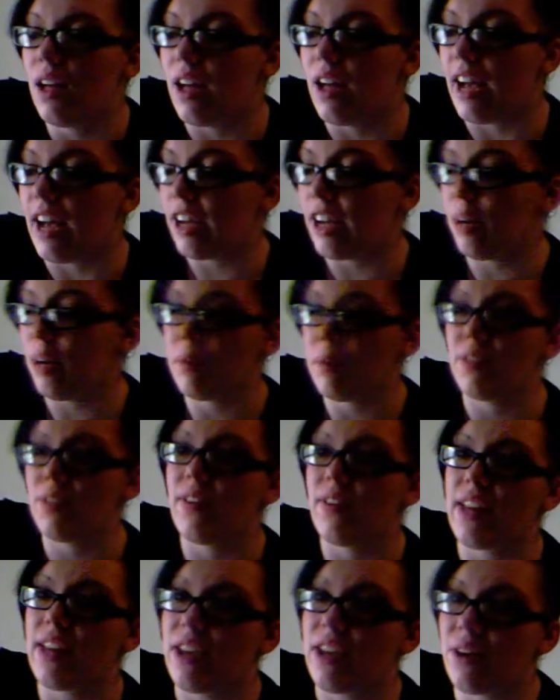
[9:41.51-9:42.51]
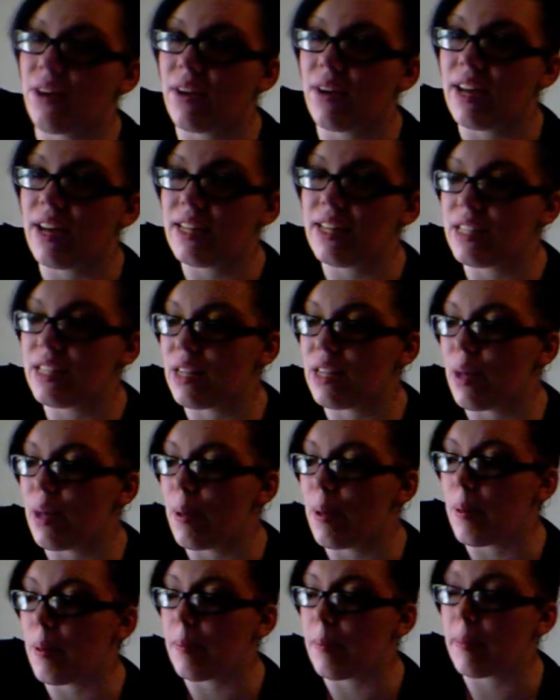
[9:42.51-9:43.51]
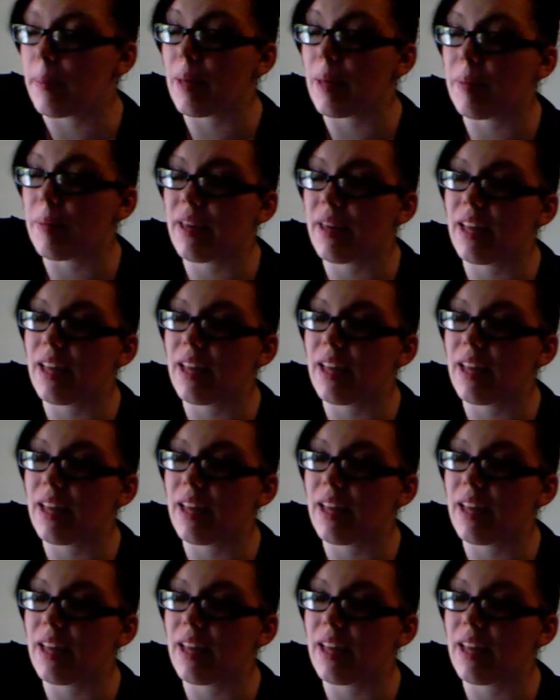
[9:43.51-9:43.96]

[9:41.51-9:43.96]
I hope this video has maybe